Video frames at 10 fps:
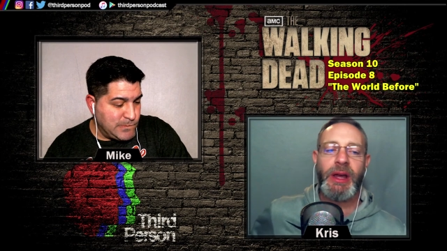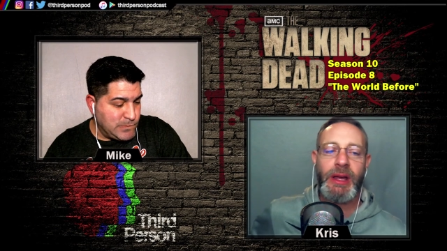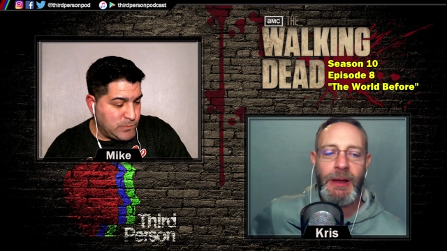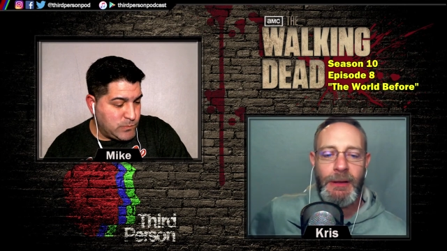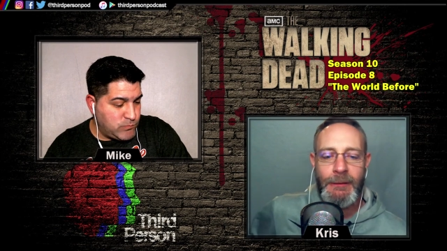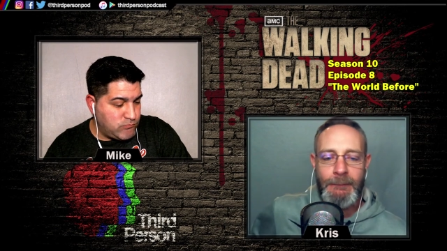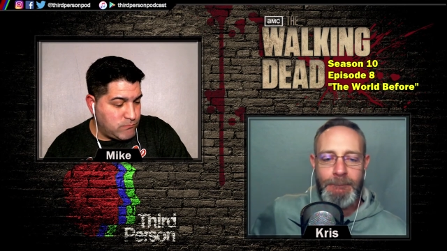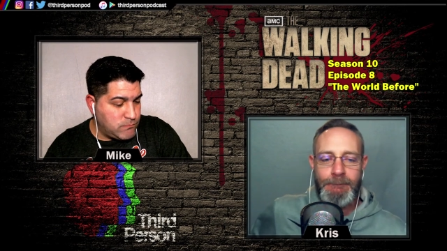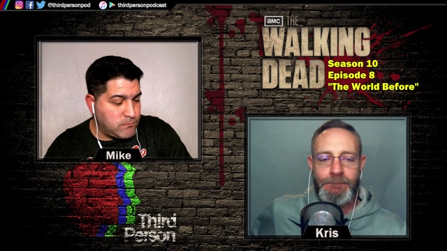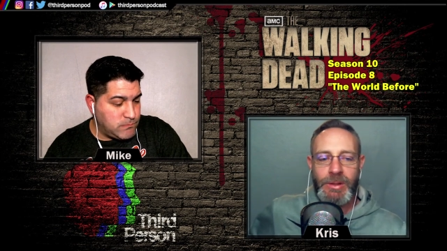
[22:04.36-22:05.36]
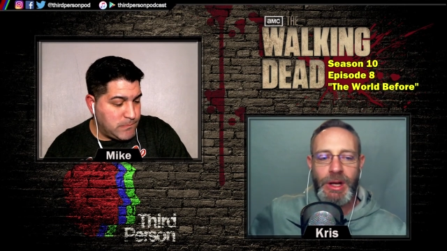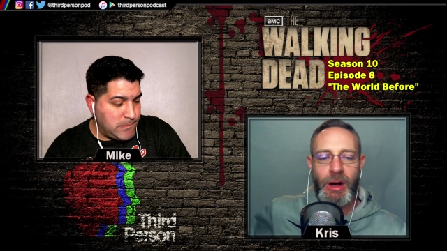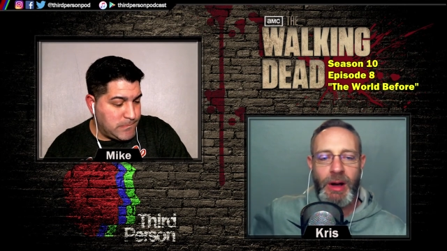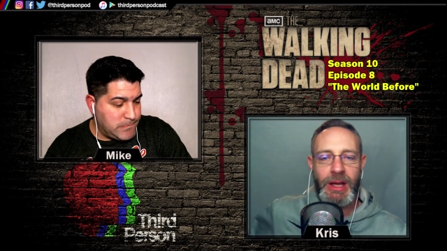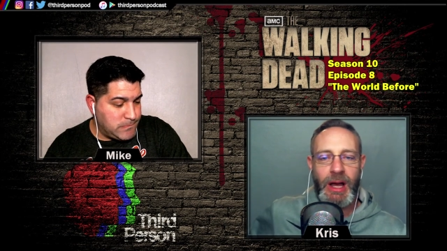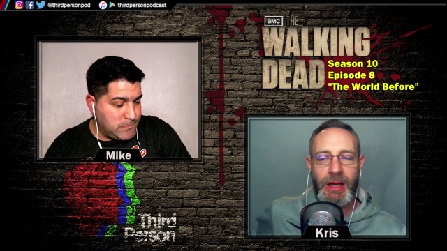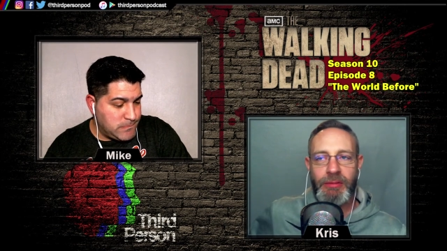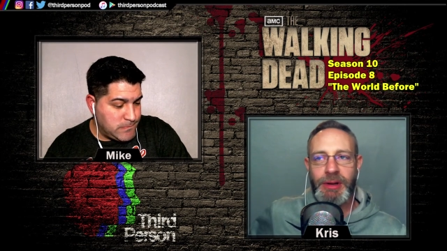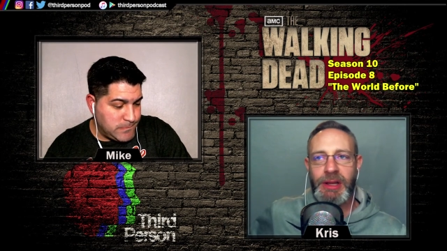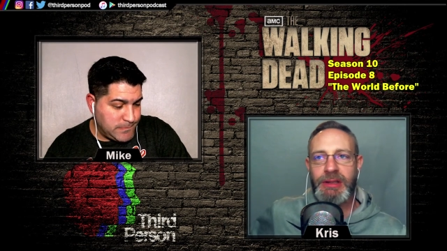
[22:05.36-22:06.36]
Speaker 1: I, you know, I I
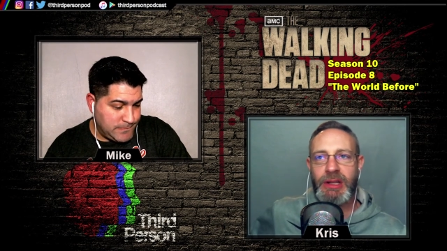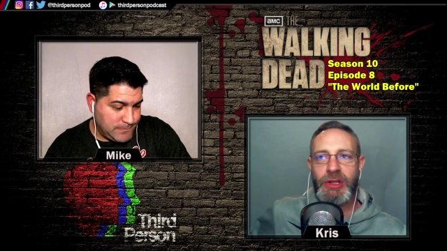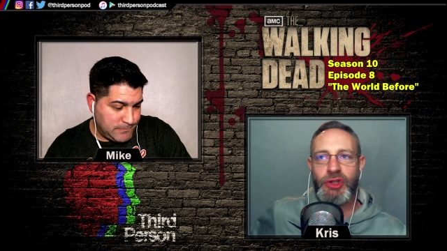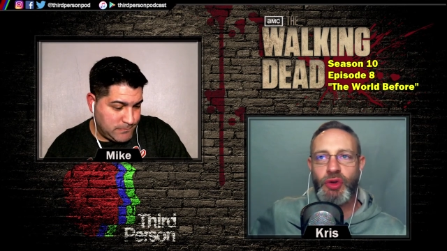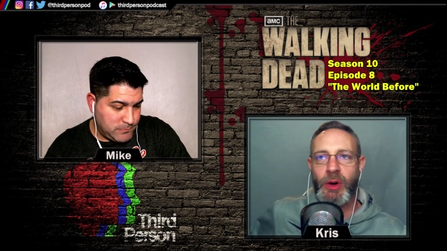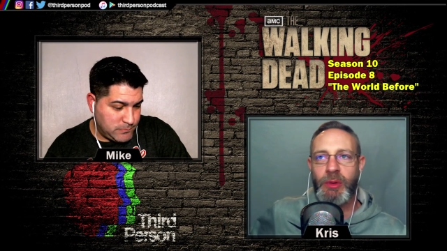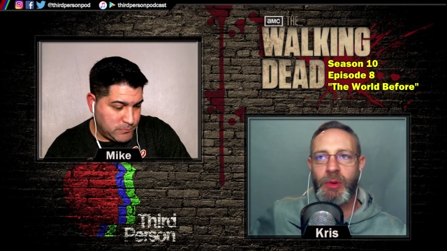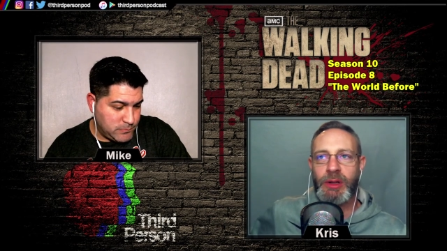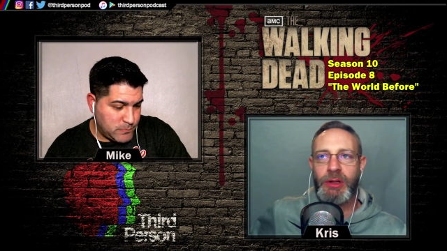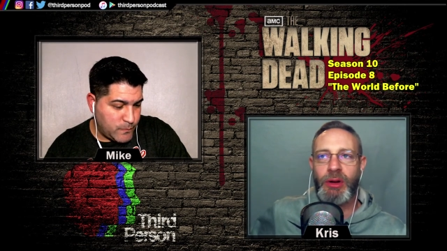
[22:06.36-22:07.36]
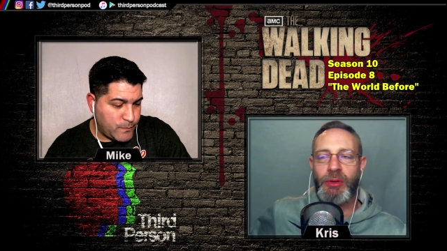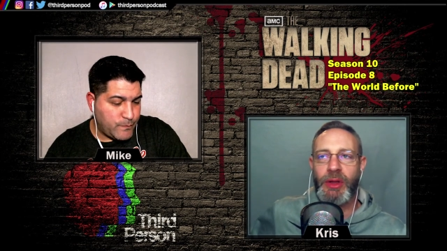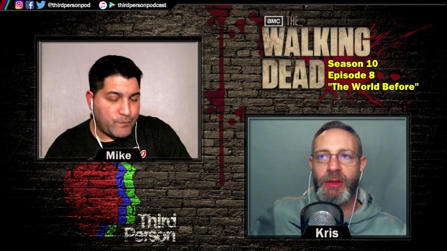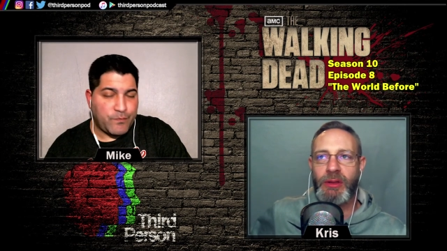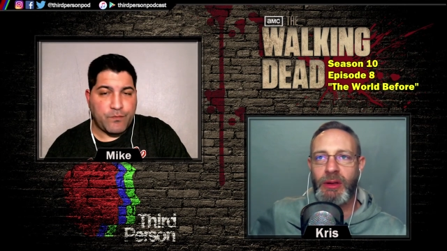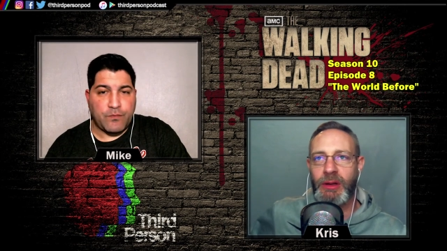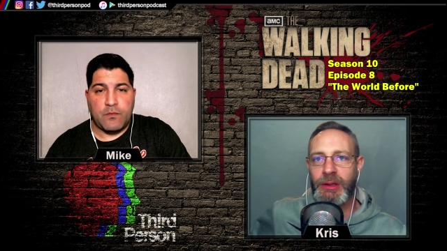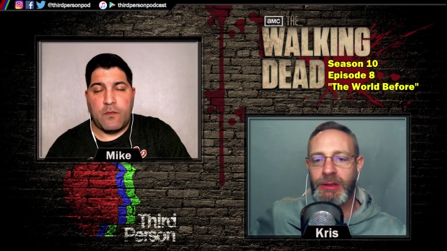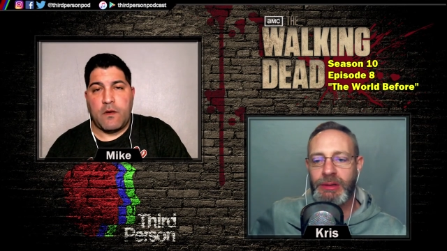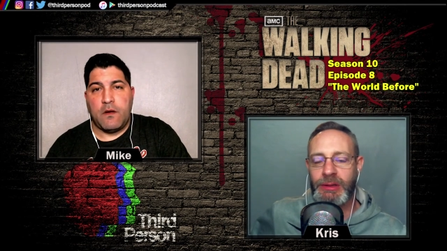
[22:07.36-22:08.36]
really did enjoy what you know think.
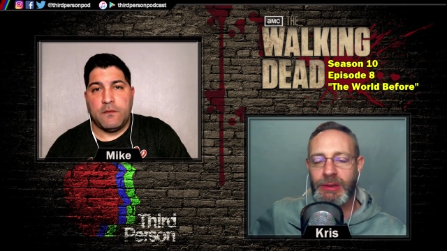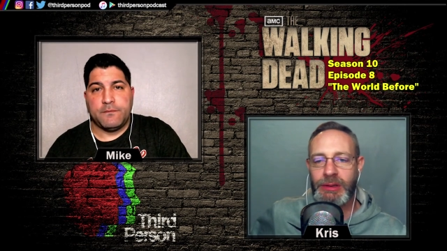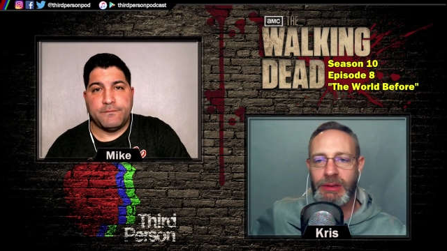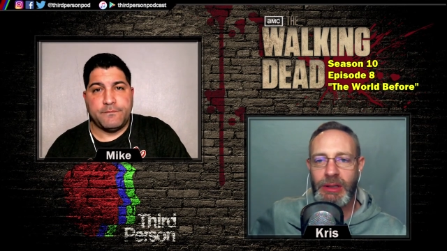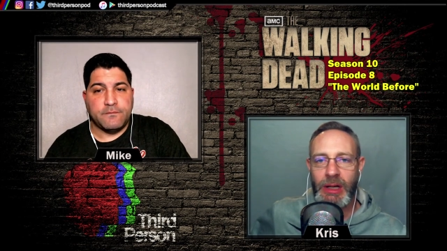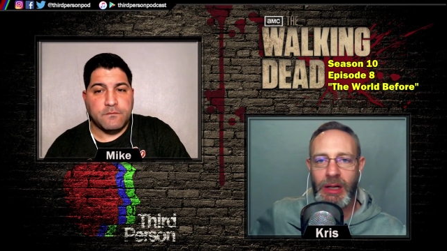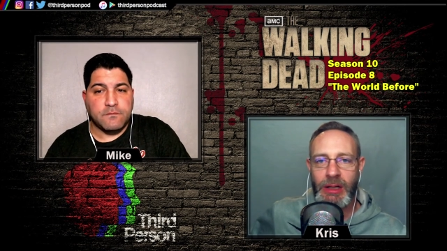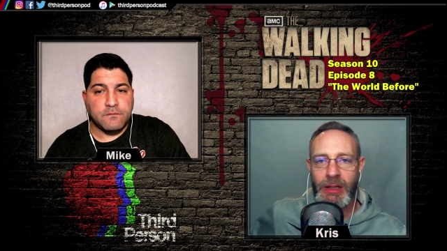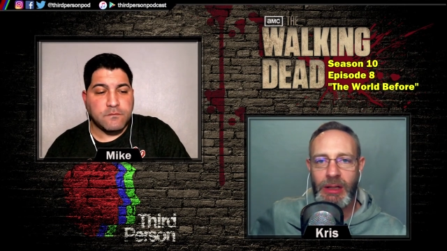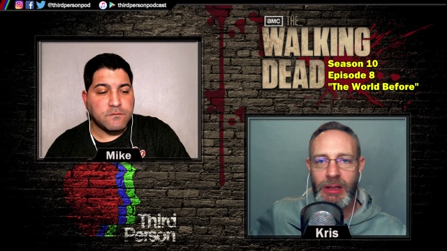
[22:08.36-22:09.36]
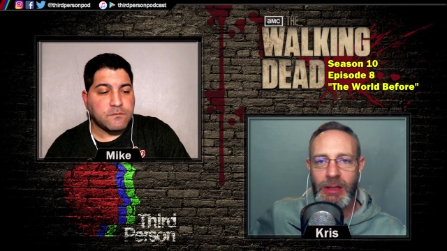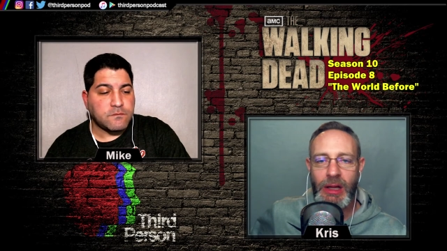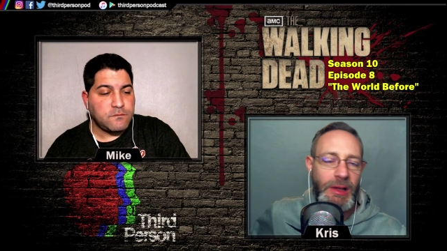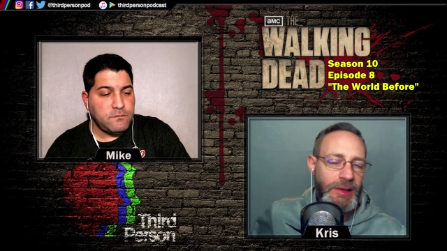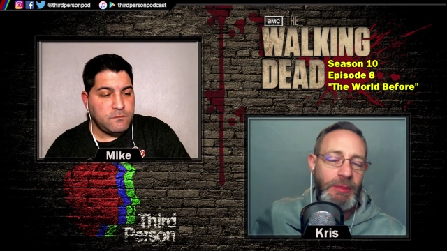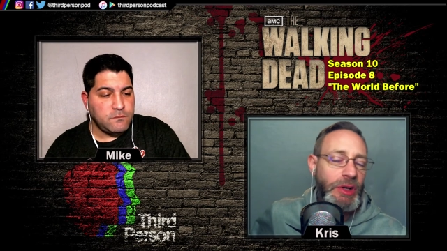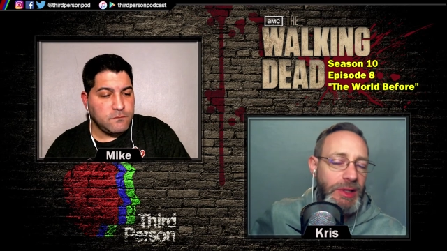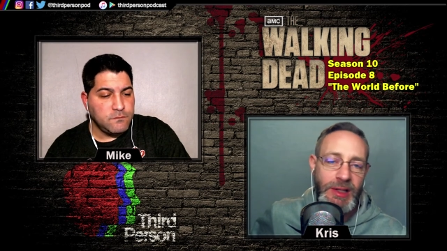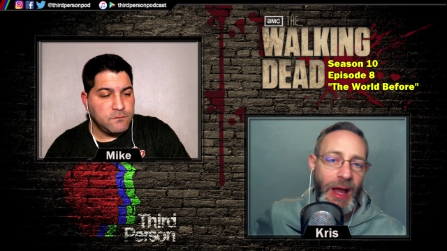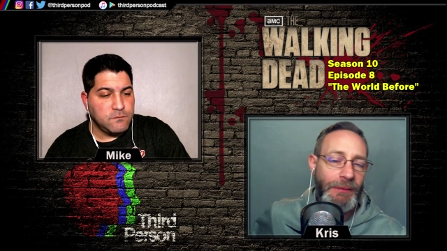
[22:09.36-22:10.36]
uh, uh yeah, some good
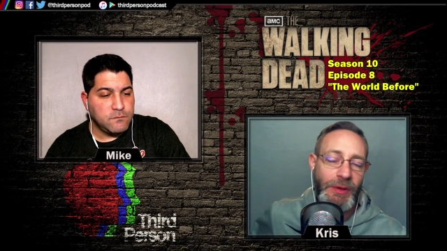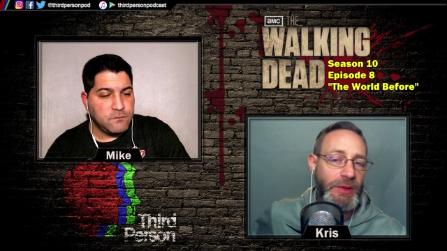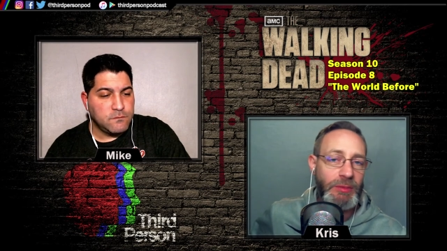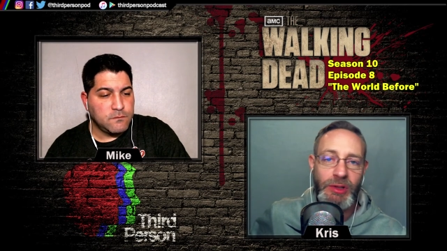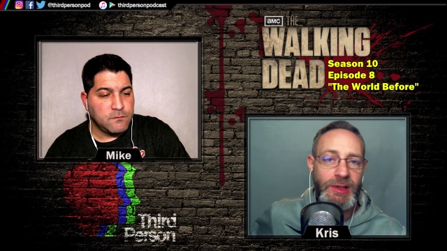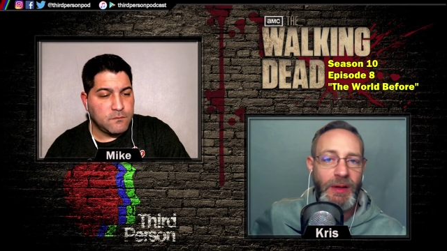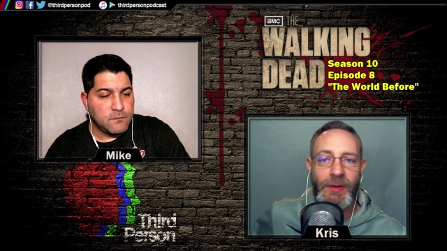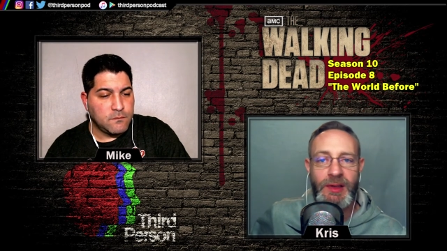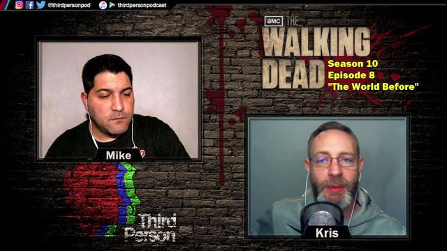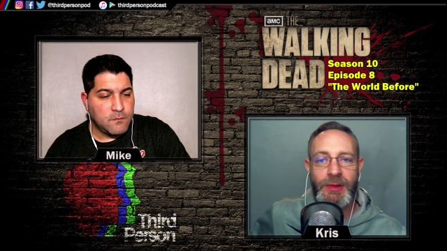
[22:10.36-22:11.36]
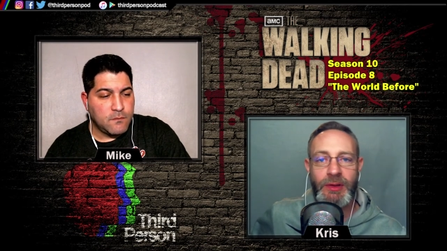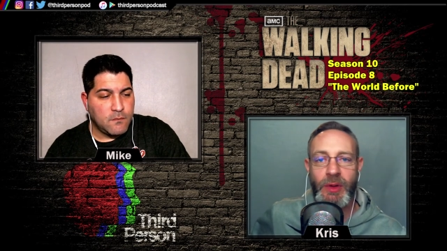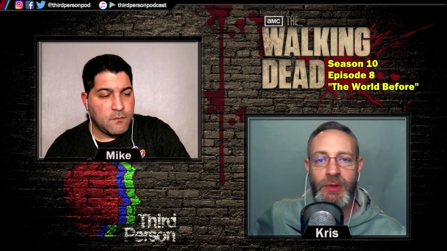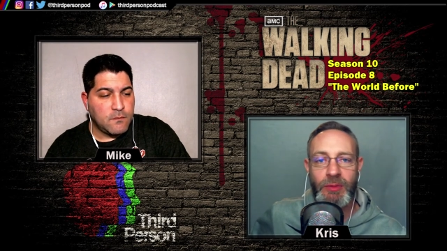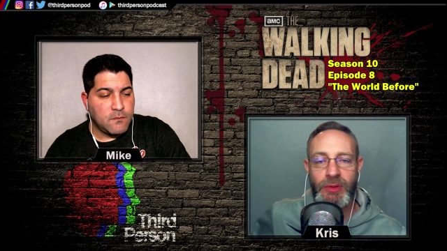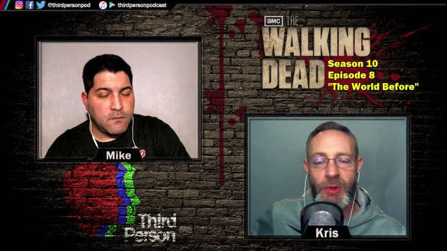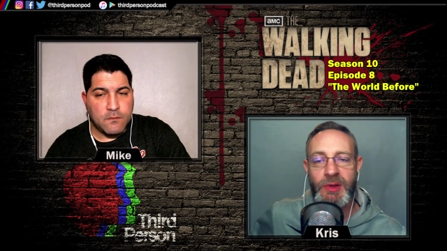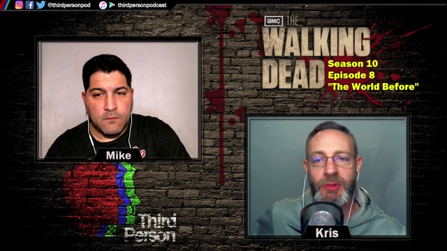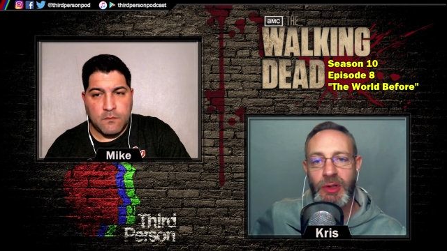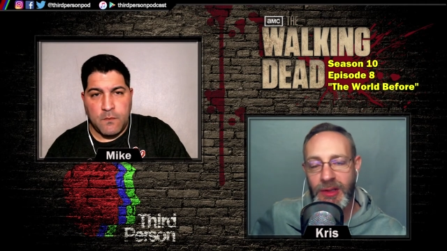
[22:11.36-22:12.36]
stuff. There was some good stuff this episode. There was some there was
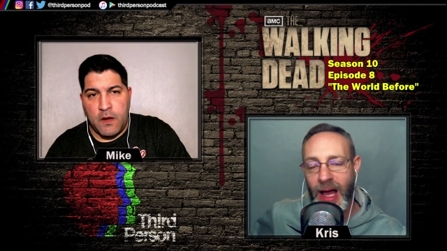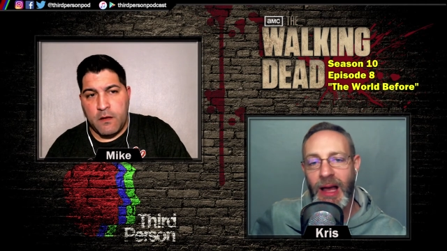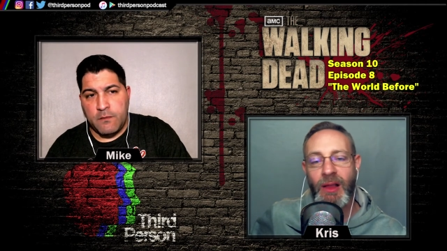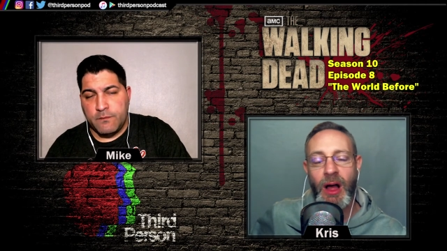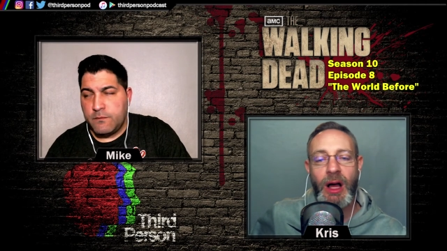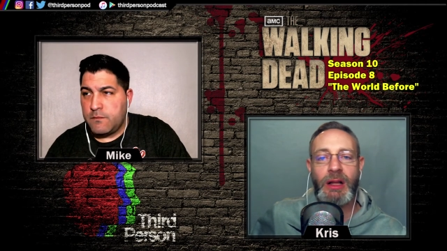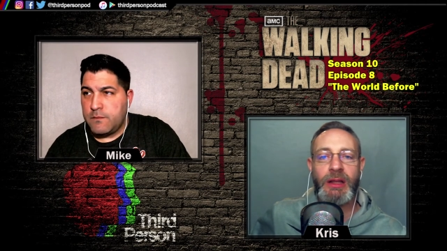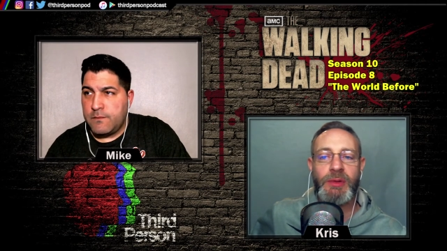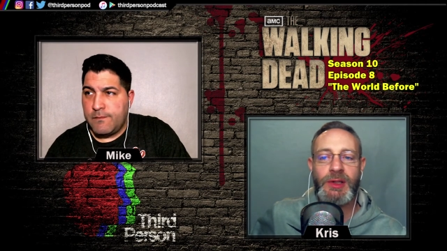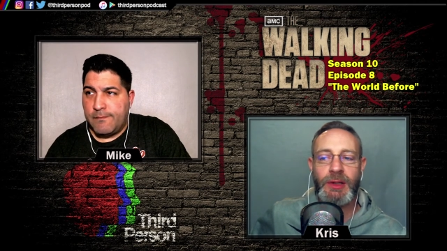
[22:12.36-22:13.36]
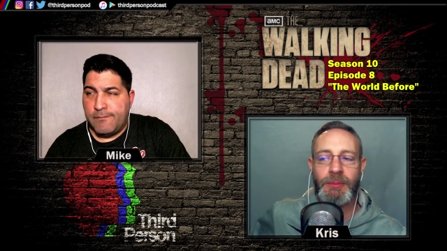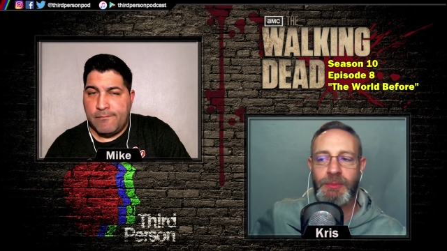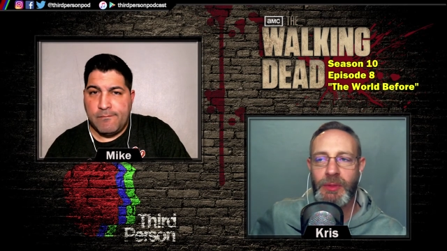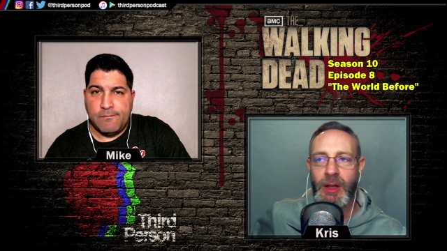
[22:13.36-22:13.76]
some good dialogue. There was some,